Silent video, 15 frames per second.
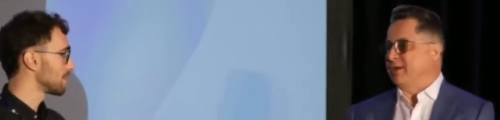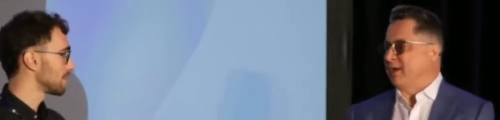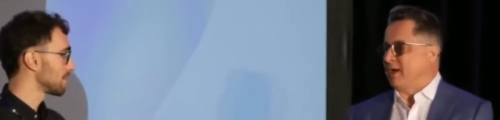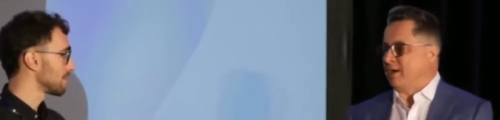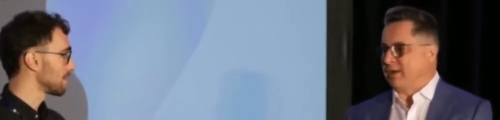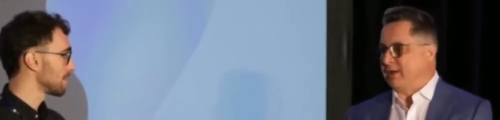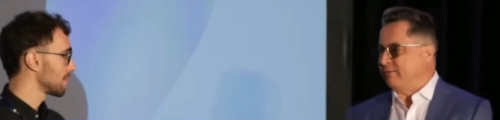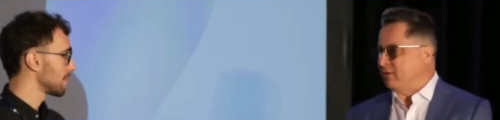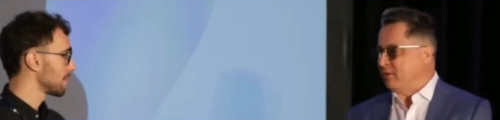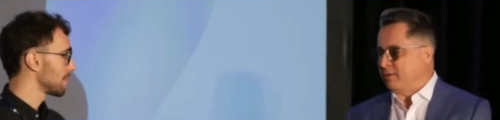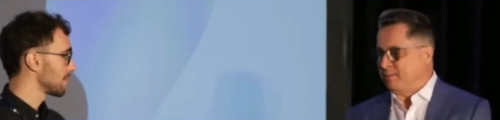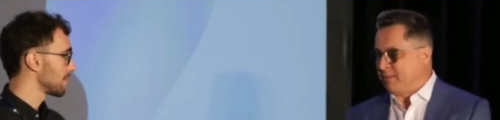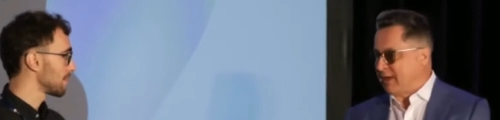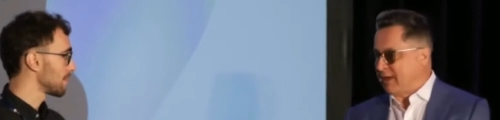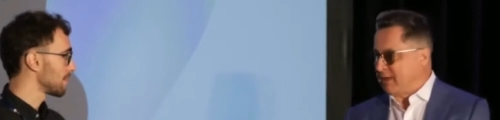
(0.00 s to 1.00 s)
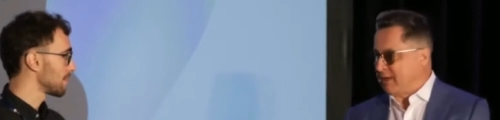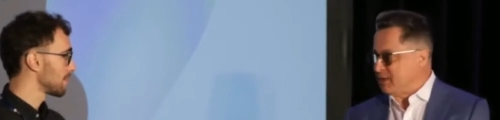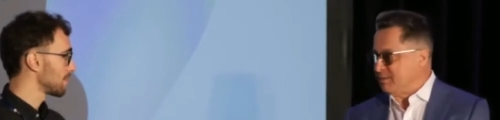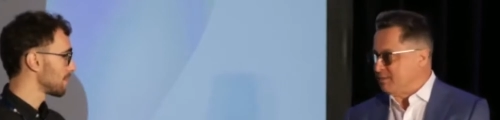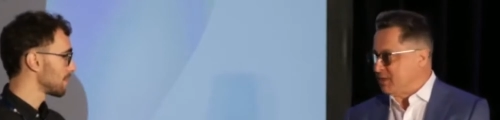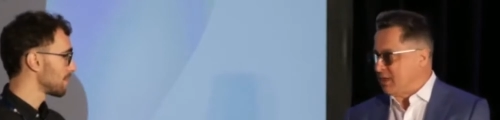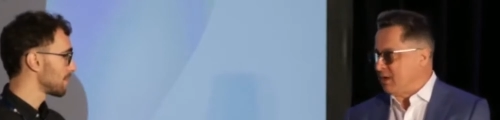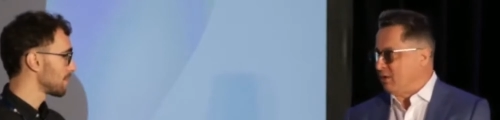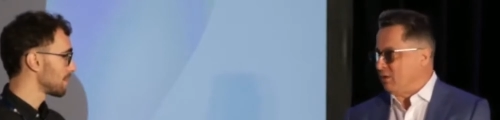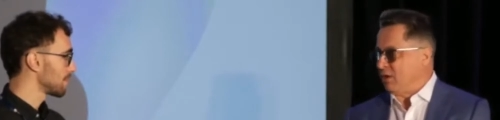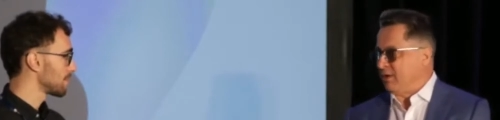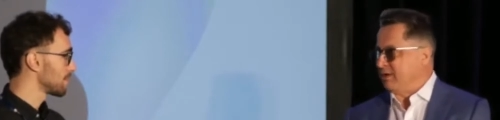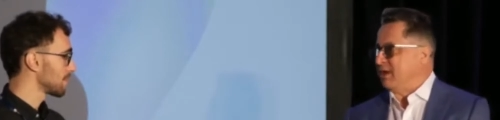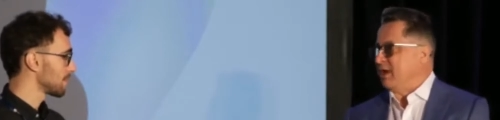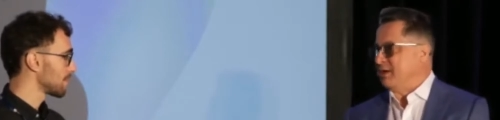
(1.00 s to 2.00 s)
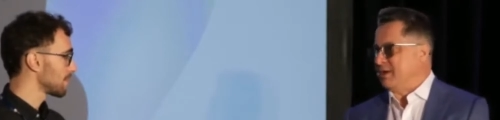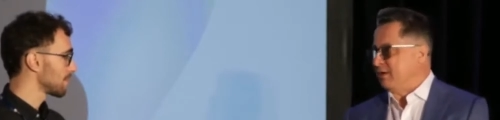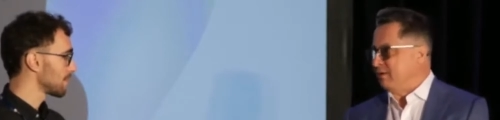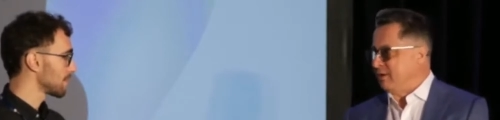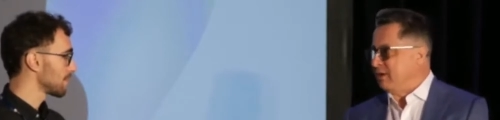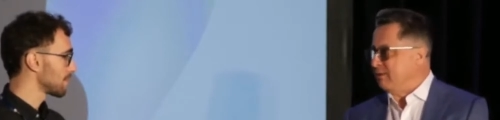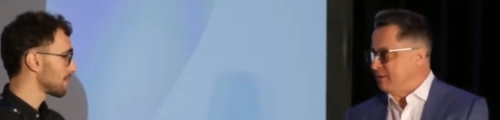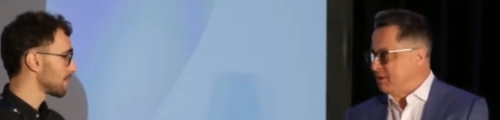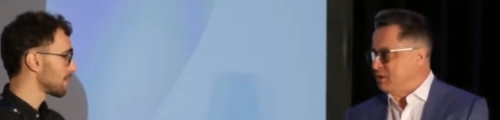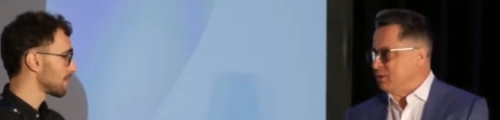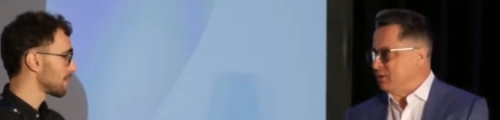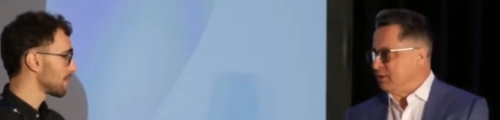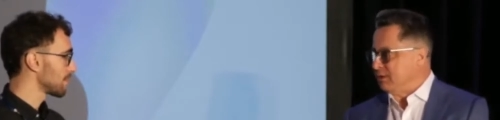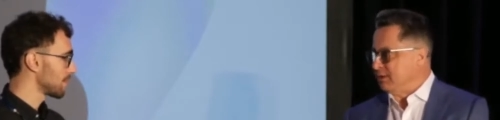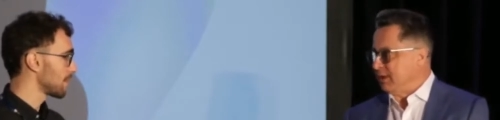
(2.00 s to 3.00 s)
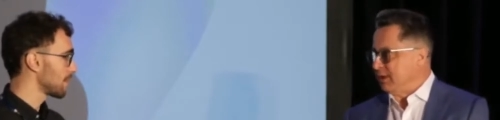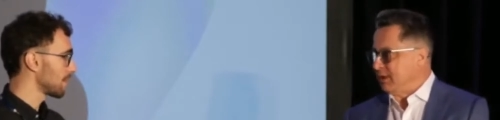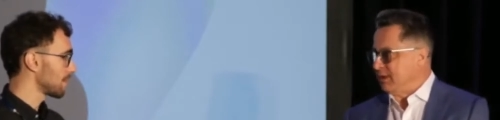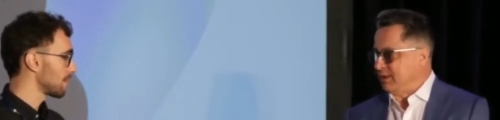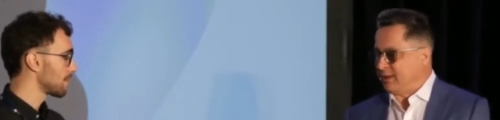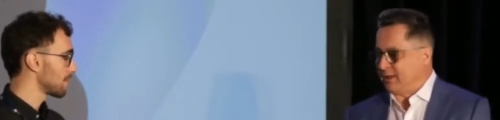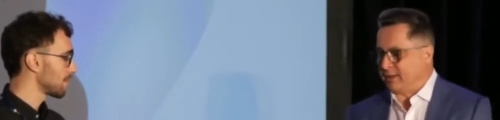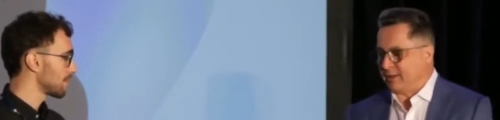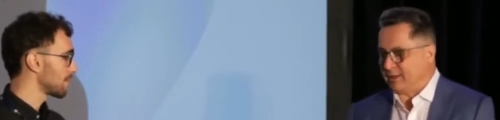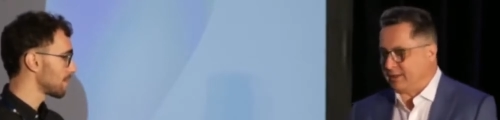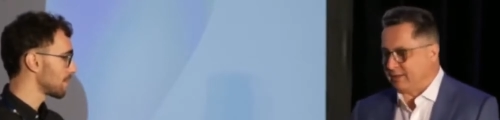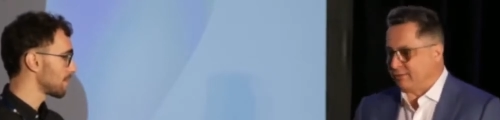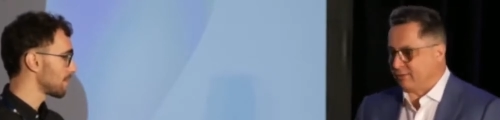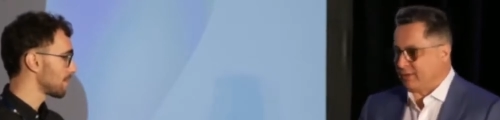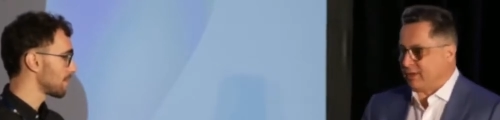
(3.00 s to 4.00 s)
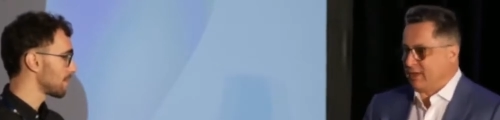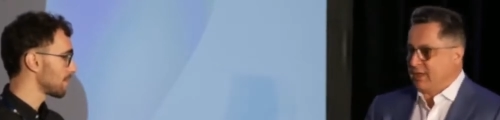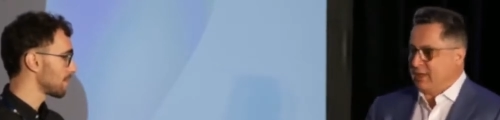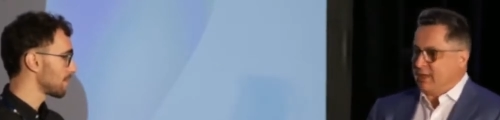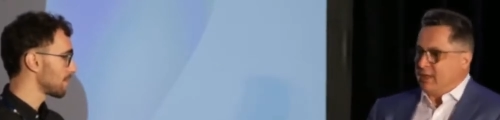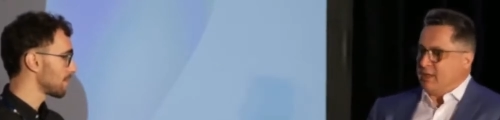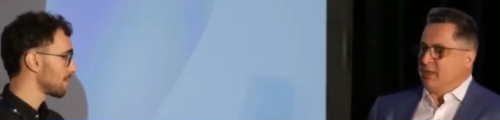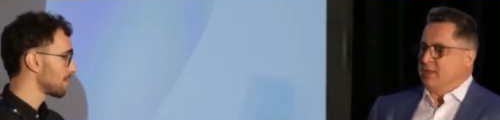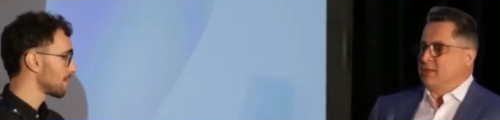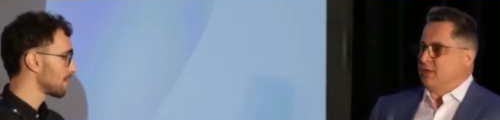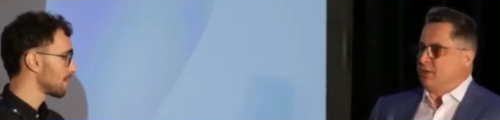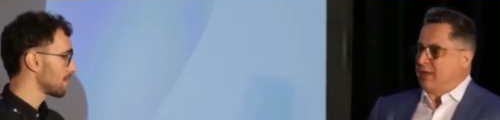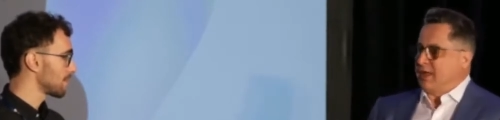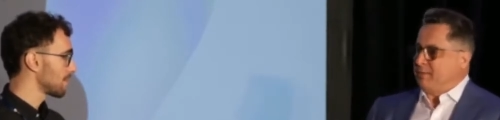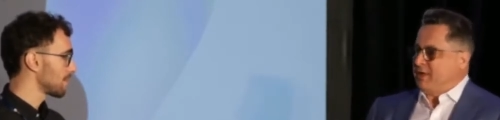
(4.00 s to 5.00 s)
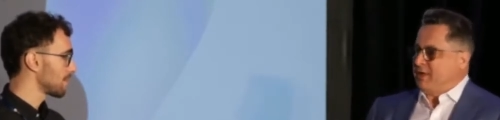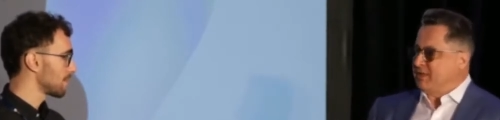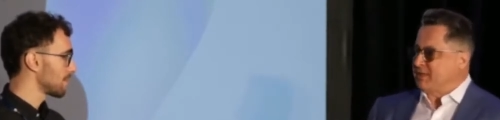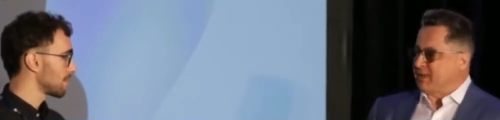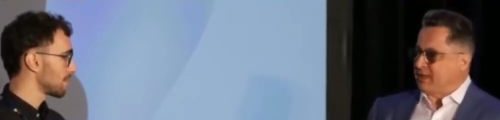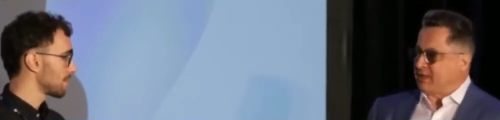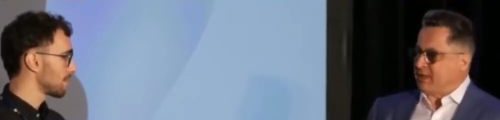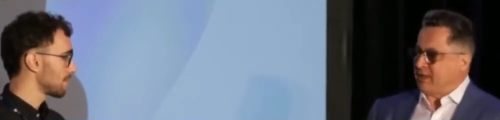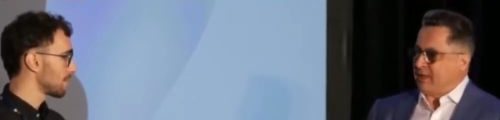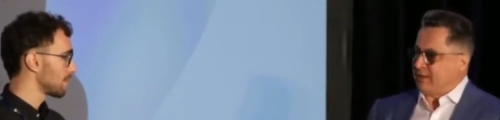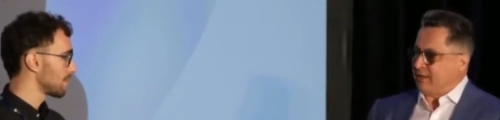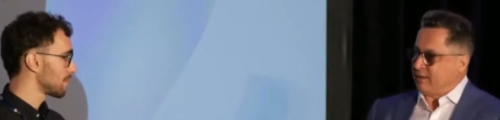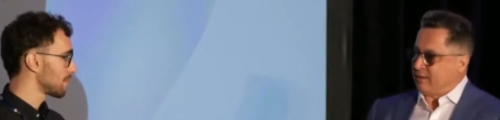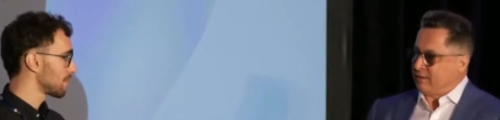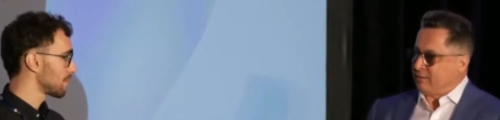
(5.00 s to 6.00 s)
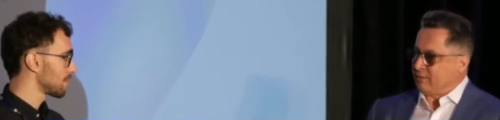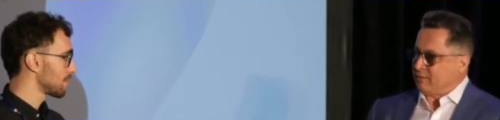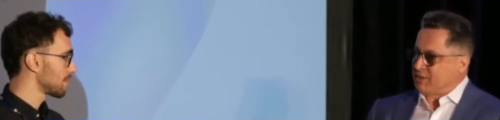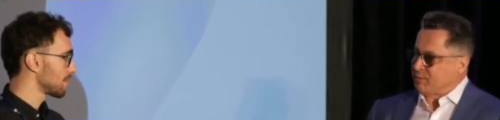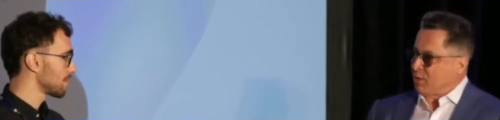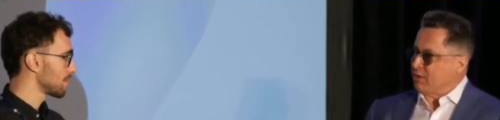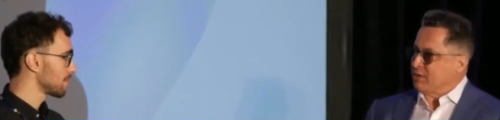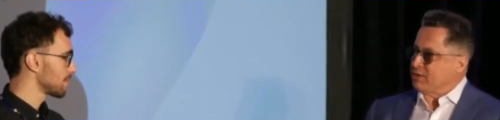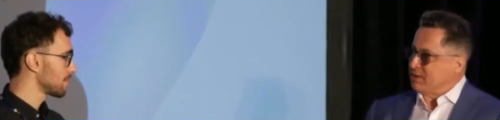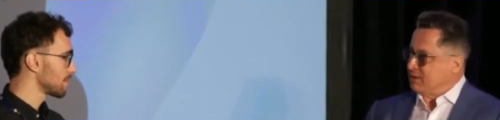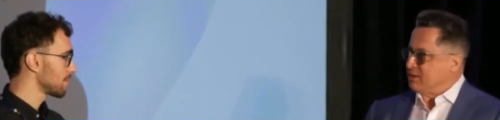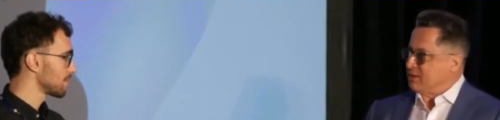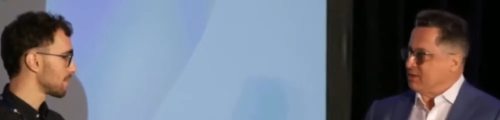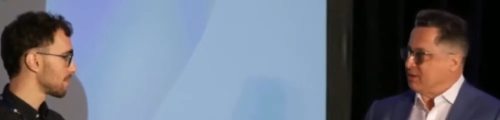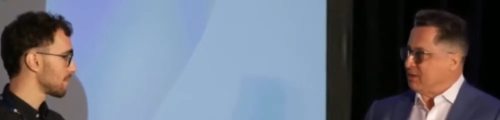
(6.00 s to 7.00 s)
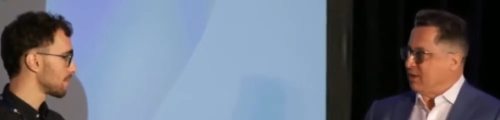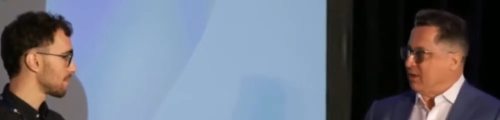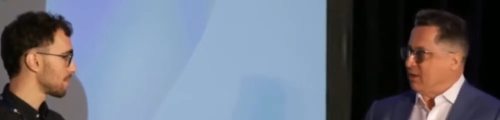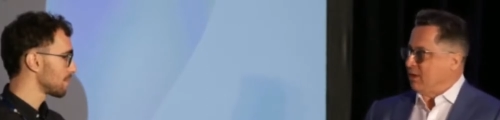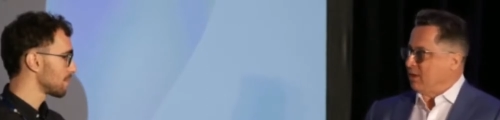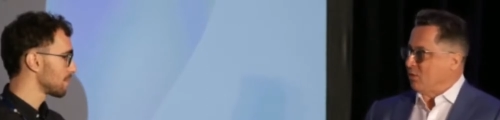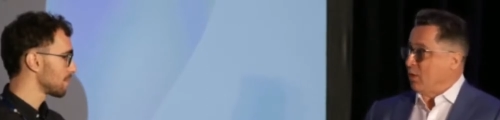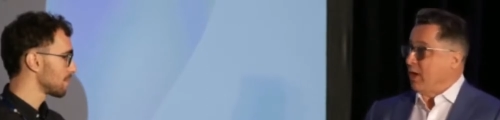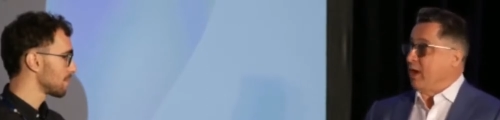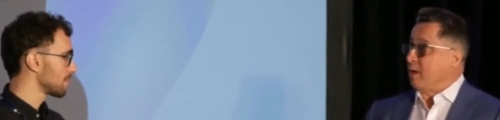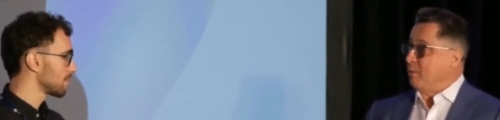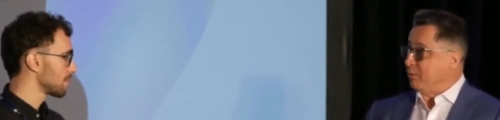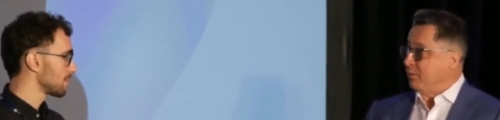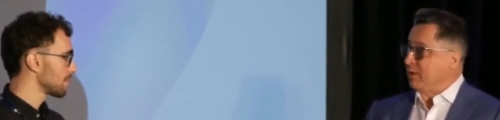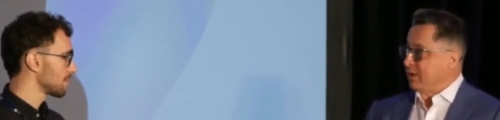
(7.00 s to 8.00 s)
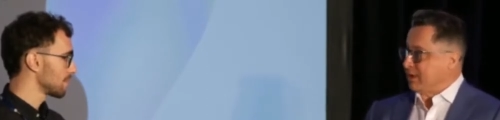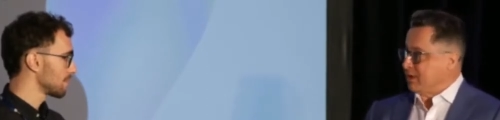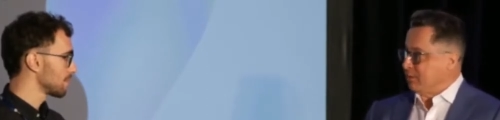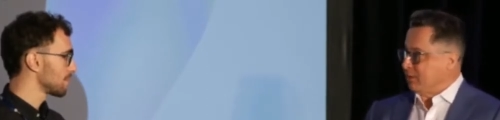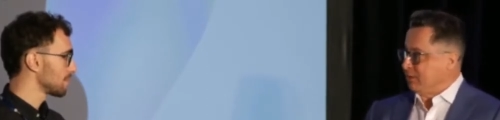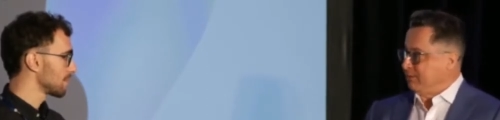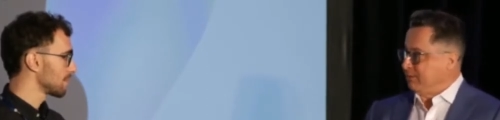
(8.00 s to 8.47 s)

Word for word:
Speaker 1: liver mechanisms are, are are, individual yeah. and, and they're different so that means that the, the, the responses are quite unpredictable